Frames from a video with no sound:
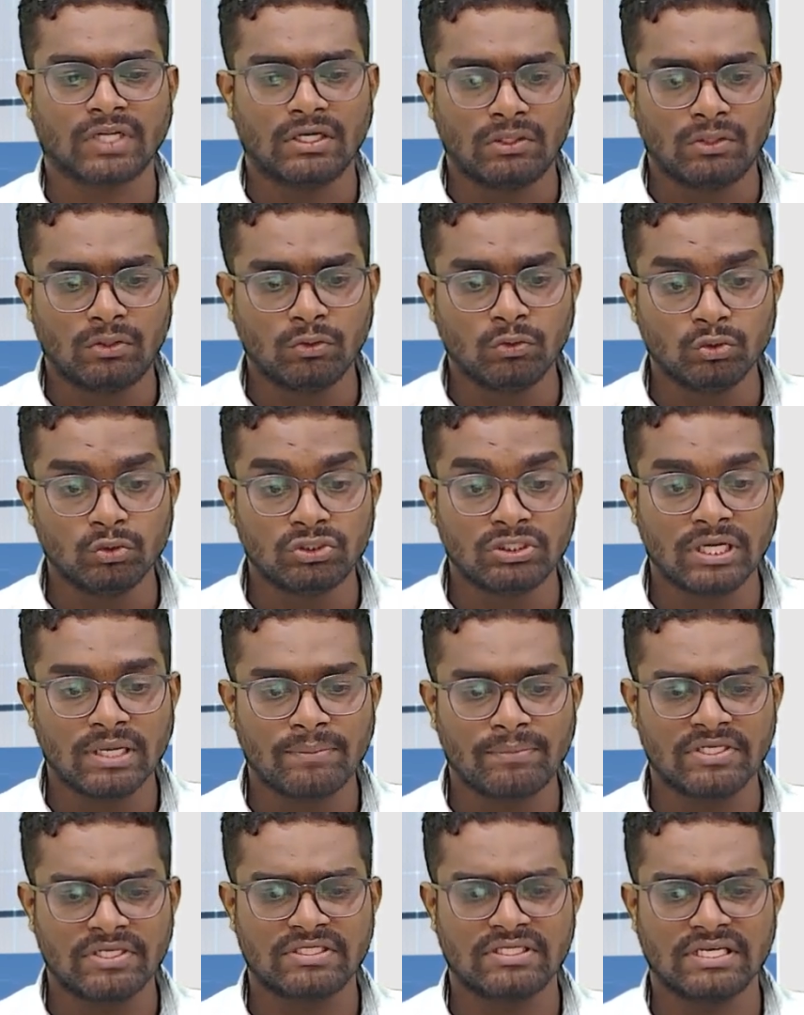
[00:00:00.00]
To say
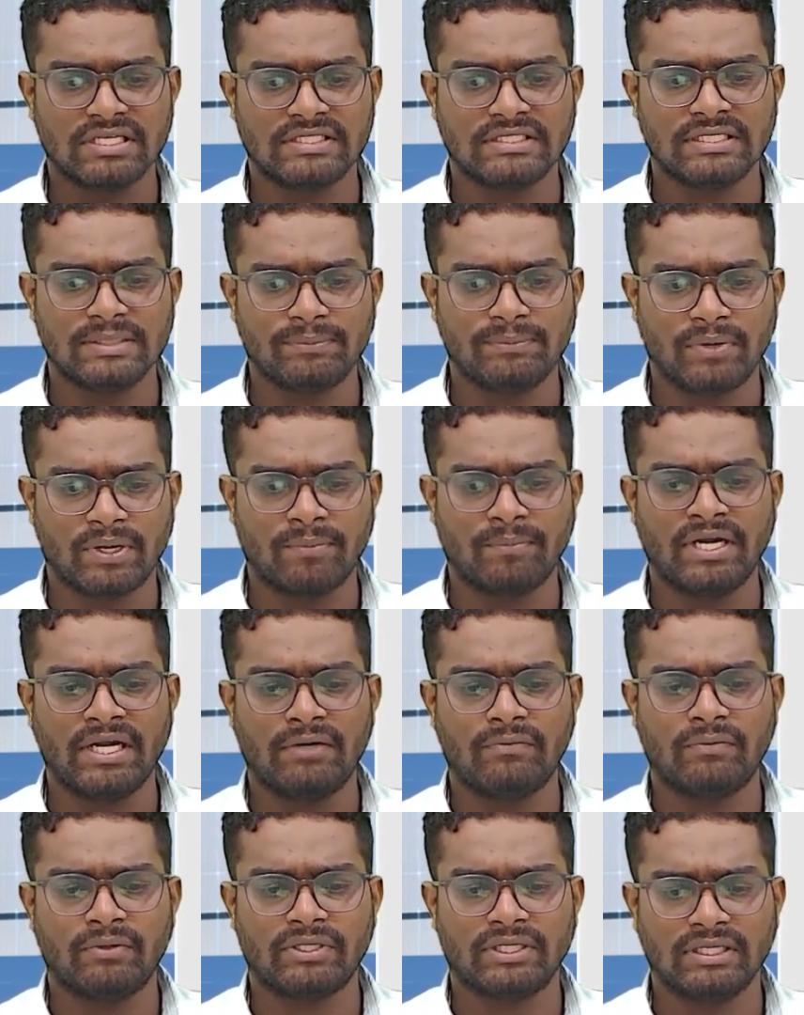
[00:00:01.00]
precisely, permanent
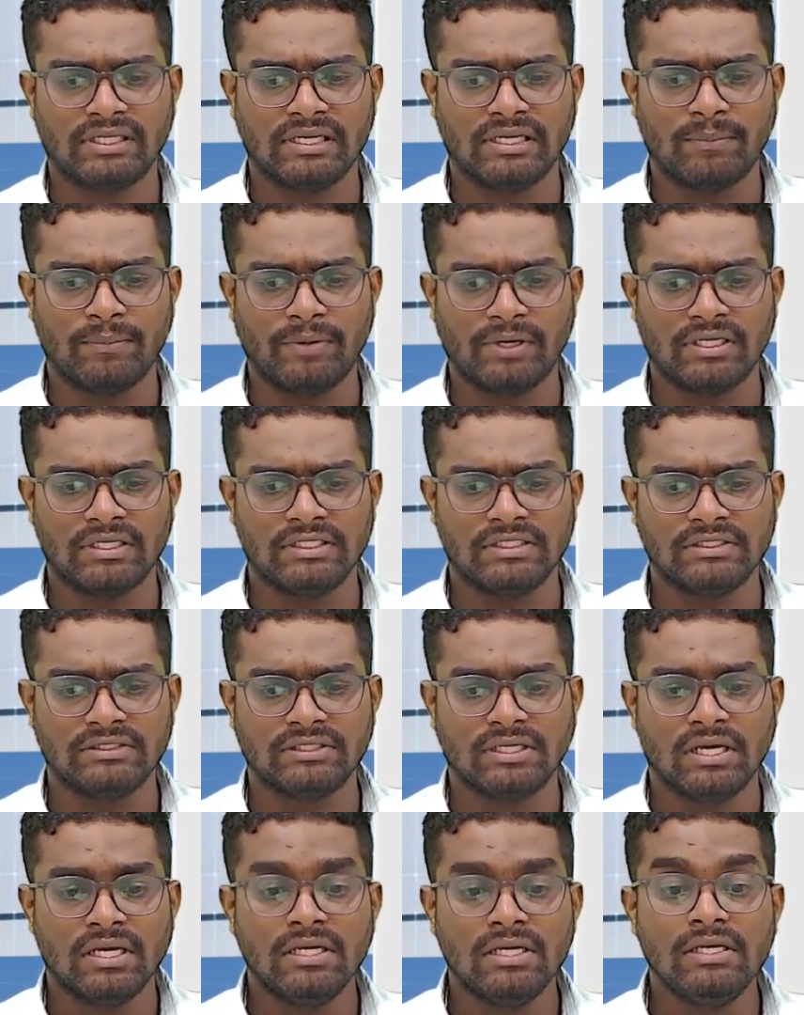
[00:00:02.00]
working capital is
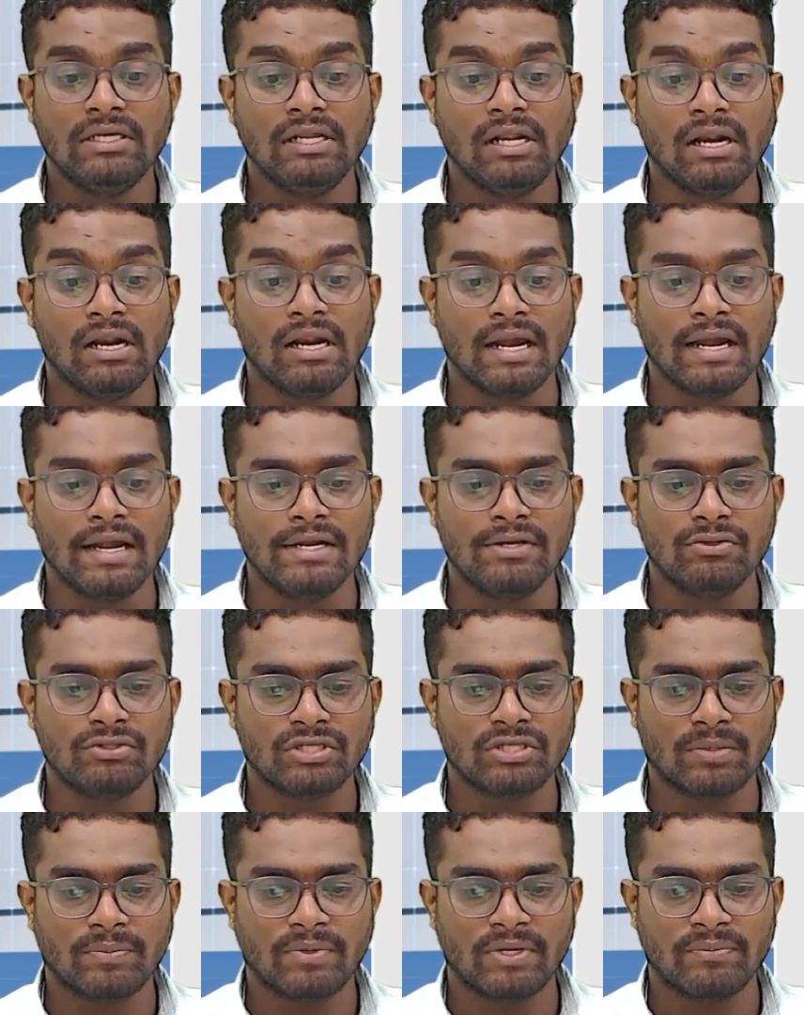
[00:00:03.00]

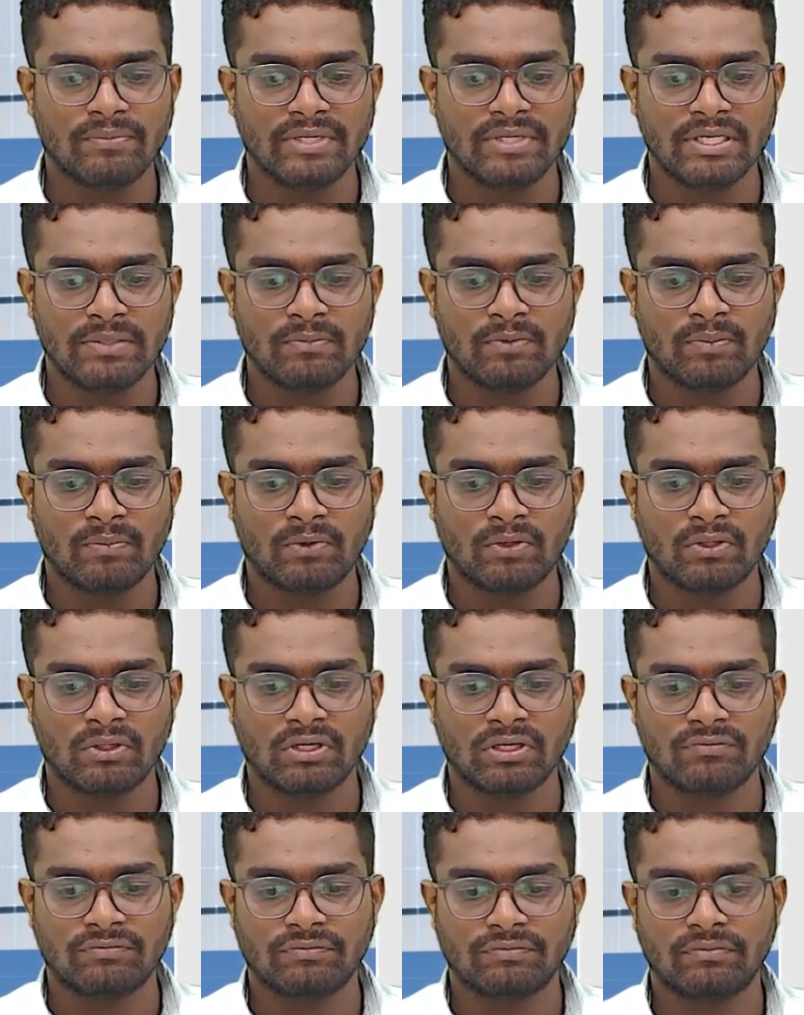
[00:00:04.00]
irreducible minimum amount
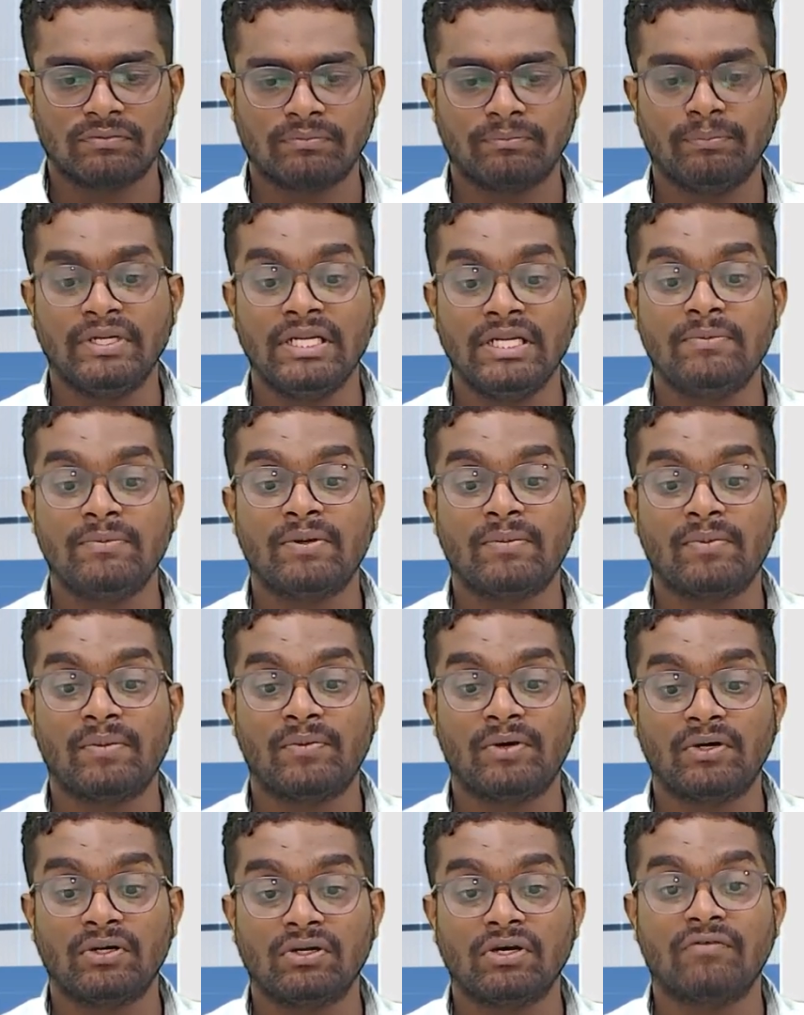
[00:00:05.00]

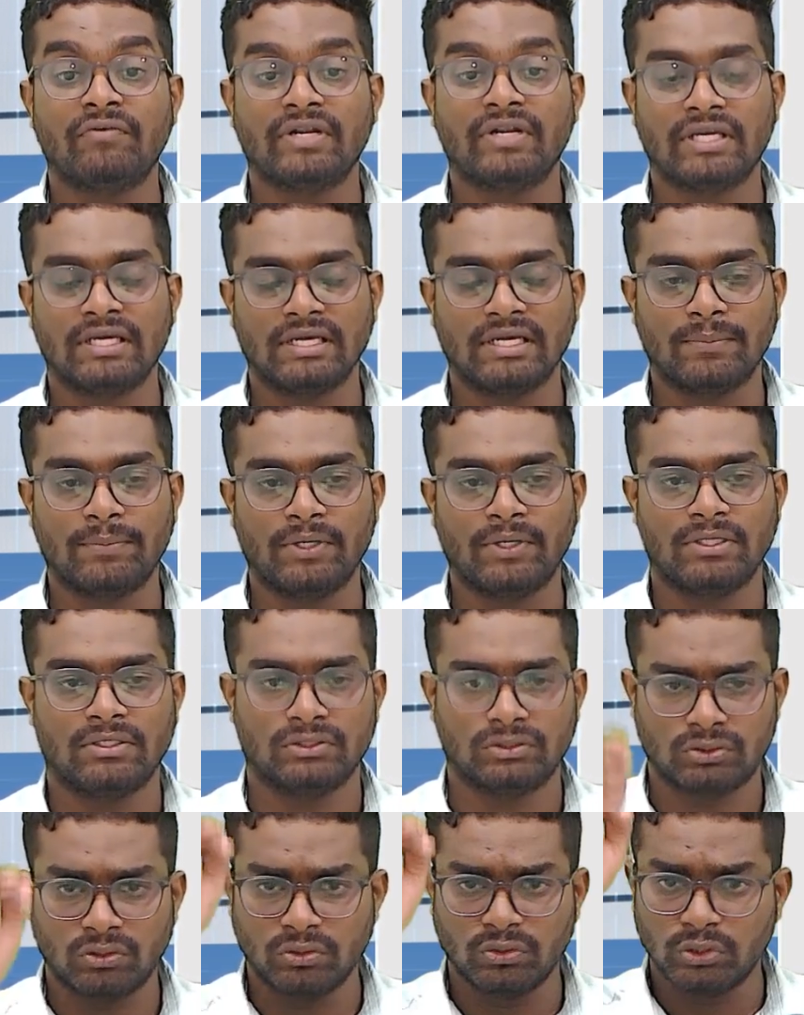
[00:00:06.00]
of working capital.
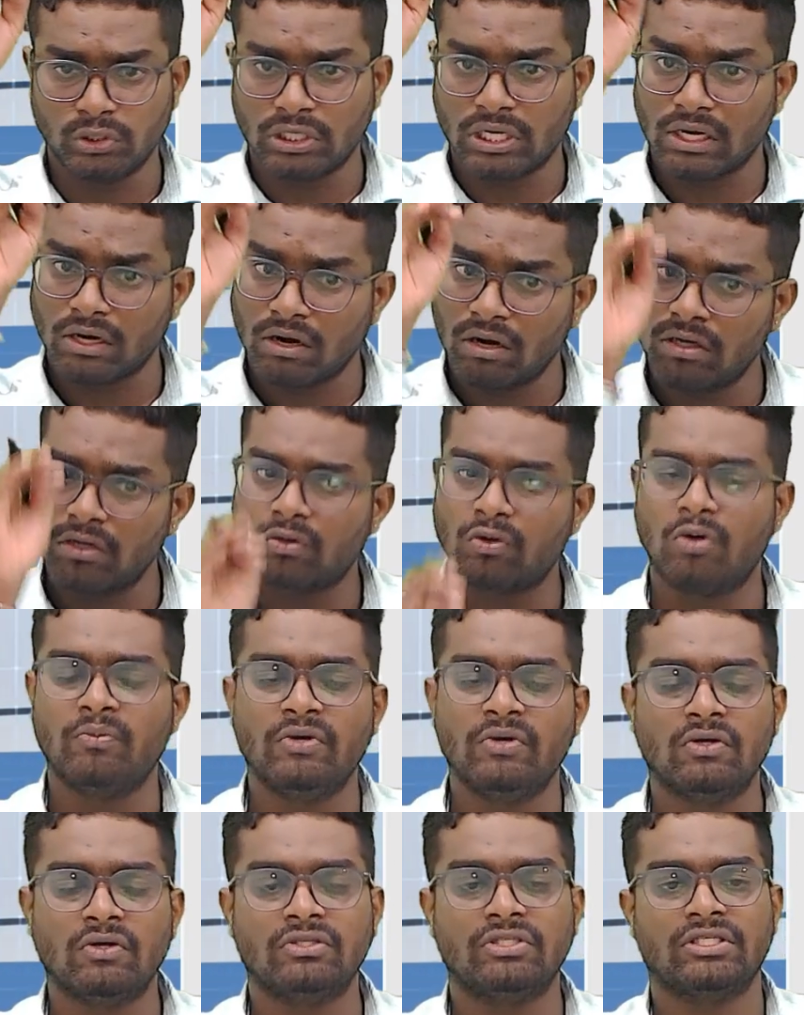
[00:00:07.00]
So you cannot go
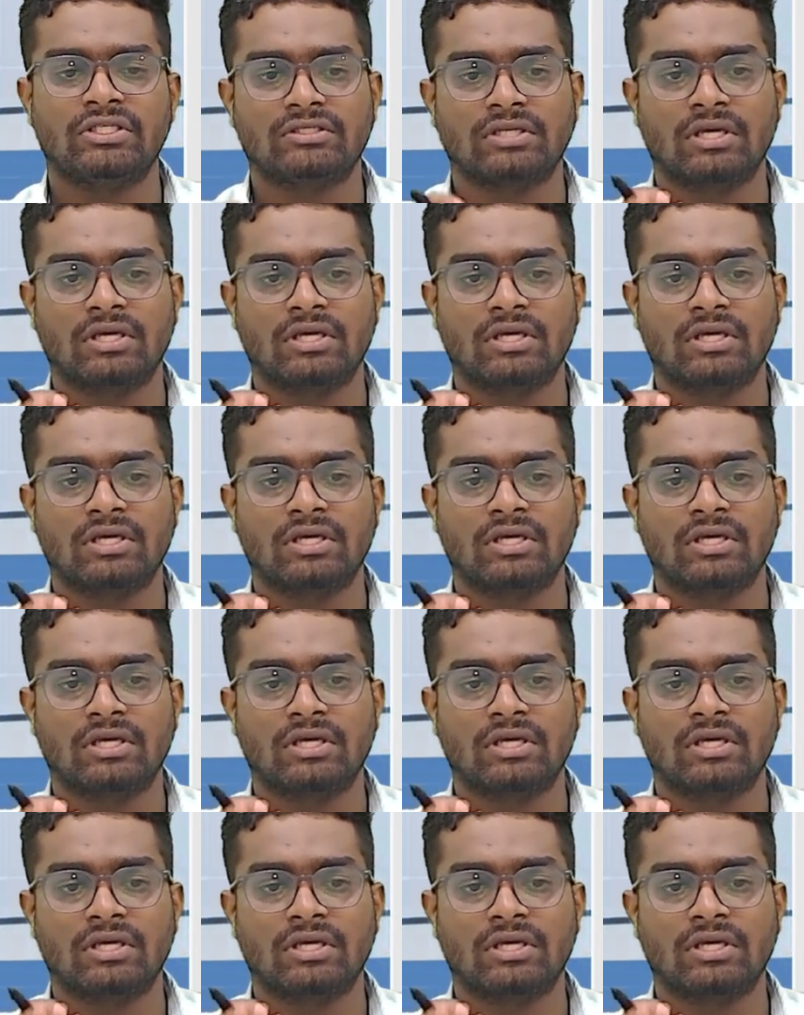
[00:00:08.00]
below this